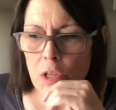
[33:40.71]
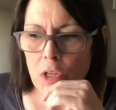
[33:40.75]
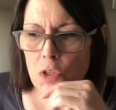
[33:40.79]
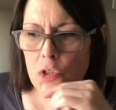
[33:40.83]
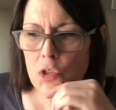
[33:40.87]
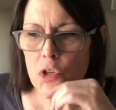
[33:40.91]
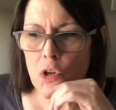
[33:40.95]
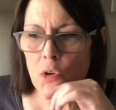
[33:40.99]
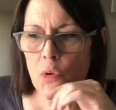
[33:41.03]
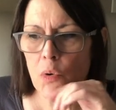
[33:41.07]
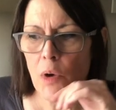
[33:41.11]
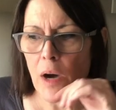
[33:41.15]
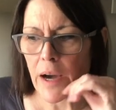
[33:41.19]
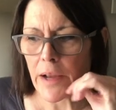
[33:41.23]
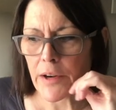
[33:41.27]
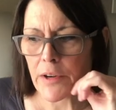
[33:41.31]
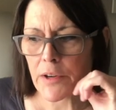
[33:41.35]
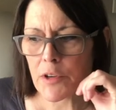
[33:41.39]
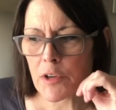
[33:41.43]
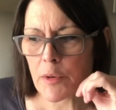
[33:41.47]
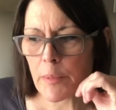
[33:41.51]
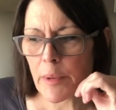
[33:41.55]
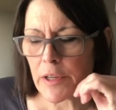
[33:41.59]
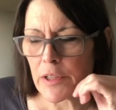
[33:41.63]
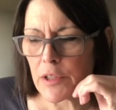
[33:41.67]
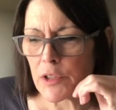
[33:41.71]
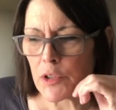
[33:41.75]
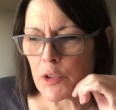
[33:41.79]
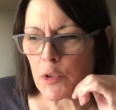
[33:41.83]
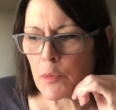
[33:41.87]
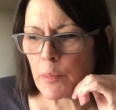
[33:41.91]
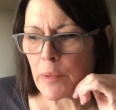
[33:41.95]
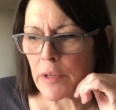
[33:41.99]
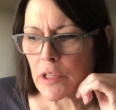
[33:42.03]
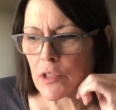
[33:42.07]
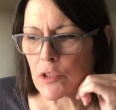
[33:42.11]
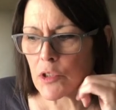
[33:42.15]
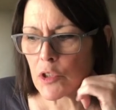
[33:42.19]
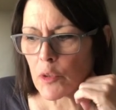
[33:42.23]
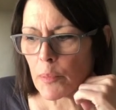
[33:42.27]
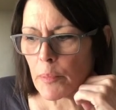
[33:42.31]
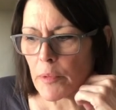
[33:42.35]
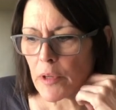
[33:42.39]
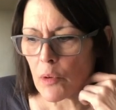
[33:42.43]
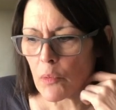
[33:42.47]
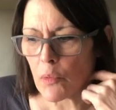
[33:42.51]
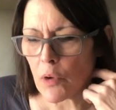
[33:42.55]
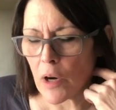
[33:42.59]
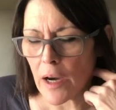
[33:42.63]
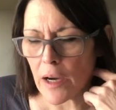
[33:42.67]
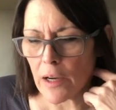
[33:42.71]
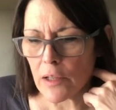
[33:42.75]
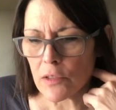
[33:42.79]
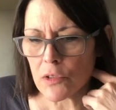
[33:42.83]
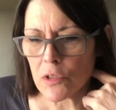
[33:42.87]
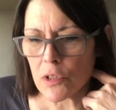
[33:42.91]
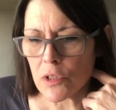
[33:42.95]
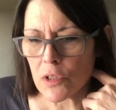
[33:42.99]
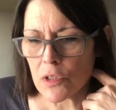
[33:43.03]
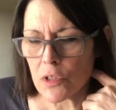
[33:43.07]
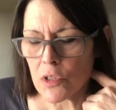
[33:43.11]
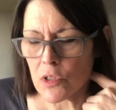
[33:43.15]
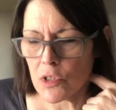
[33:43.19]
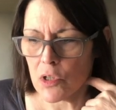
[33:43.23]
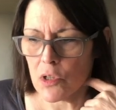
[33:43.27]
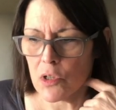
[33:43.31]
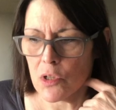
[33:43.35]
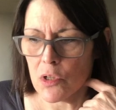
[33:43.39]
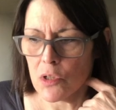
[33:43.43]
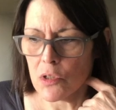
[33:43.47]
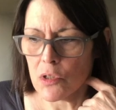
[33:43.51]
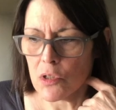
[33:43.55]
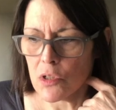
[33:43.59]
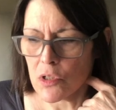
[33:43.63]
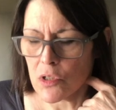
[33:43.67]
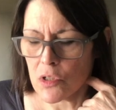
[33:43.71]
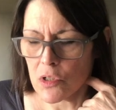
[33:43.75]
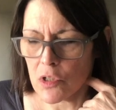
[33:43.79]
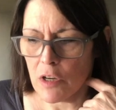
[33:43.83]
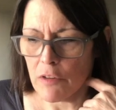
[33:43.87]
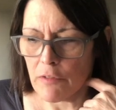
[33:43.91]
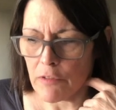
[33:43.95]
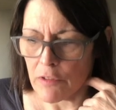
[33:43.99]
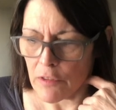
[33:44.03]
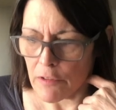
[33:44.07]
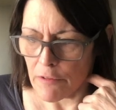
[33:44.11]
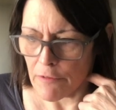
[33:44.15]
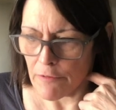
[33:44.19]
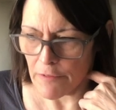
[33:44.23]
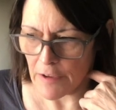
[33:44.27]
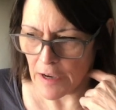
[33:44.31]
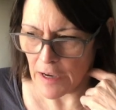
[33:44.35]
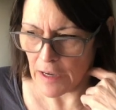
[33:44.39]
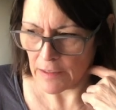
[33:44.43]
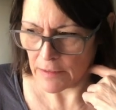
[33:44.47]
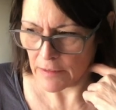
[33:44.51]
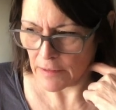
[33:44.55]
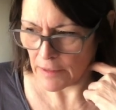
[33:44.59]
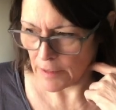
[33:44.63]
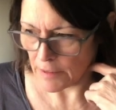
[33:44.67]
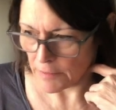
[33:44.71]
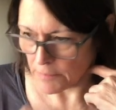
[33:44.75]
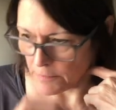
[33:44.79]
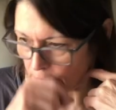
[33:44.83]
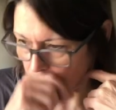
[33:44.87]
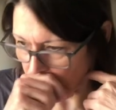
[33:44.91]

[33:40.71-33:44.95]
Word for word: So I don't know about you, but it took me a while to, to discover the fact that